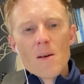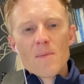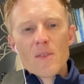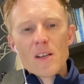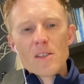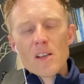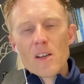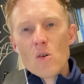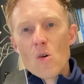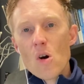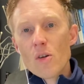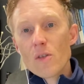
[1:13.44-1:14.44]
things like
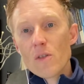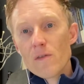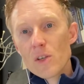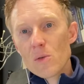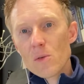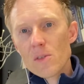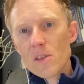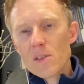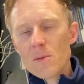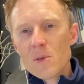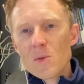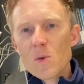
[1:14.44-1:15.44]
your audio-visual
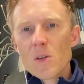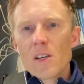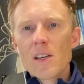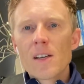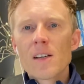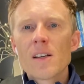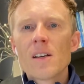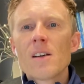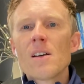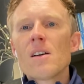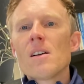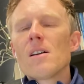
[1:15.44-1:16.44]
system is working,
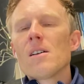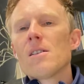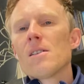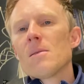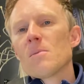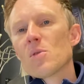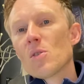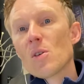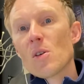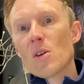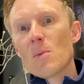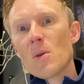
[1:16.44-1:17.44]
so you
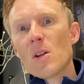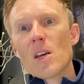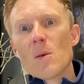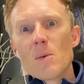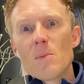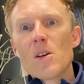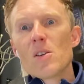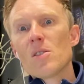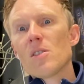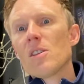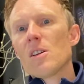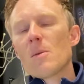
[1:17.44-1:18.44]
can communicate with the
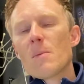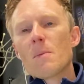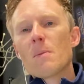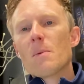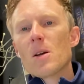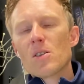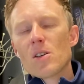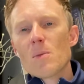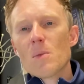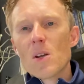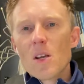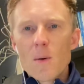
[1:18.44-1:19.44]
patient and a patient
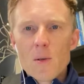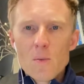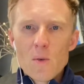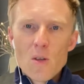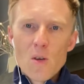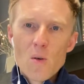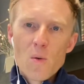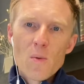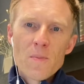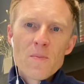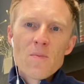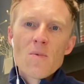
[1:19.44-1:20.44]
communicates with you,
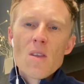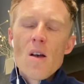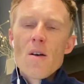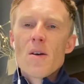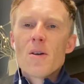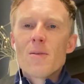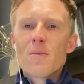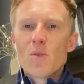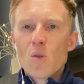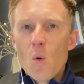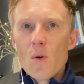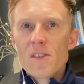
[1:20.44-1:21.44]

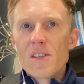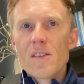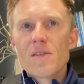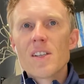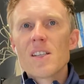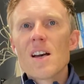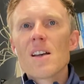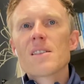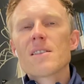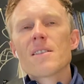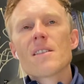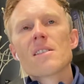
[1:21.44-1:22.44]
door safety
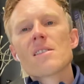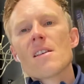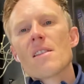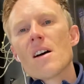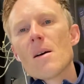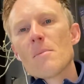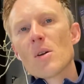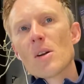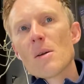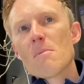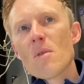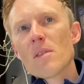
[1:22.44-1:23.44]
tests and things like that. But on
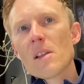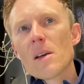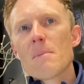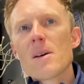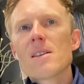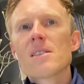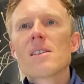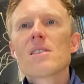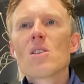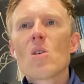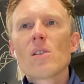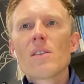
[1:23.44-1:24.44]
a monthly basis,
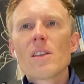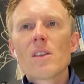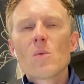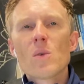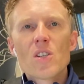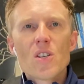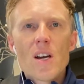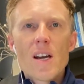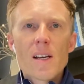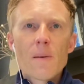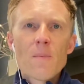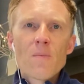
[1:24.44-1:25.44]
the only thing that we check